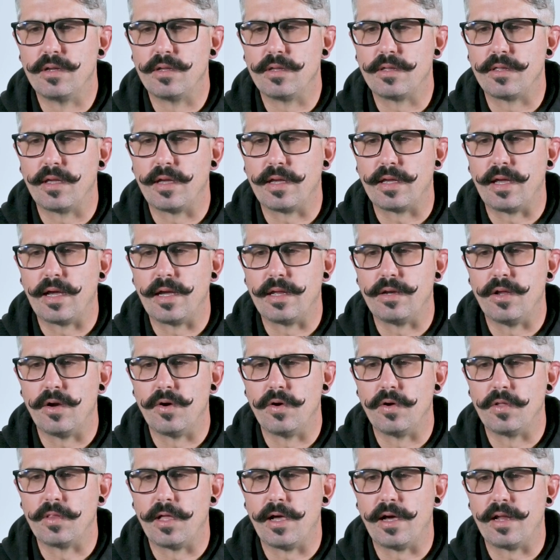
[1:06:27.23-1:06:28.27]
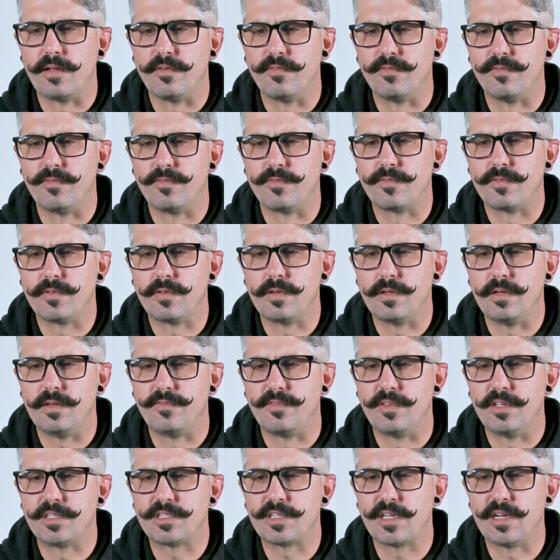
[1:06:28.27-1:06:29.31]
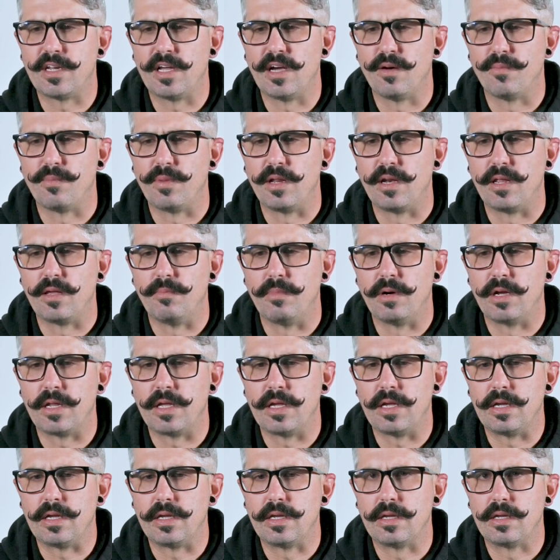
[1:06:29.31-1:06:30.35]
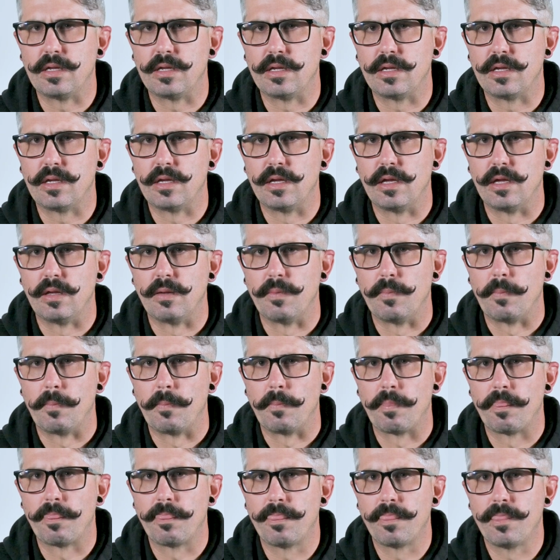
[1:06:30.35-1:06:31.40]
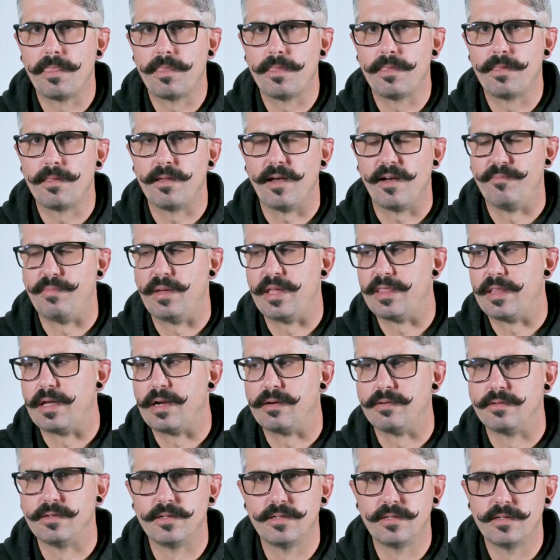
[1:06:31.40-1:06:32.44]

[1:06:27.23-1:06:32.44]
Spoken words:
Like, I know if this could help anybody, I've been there.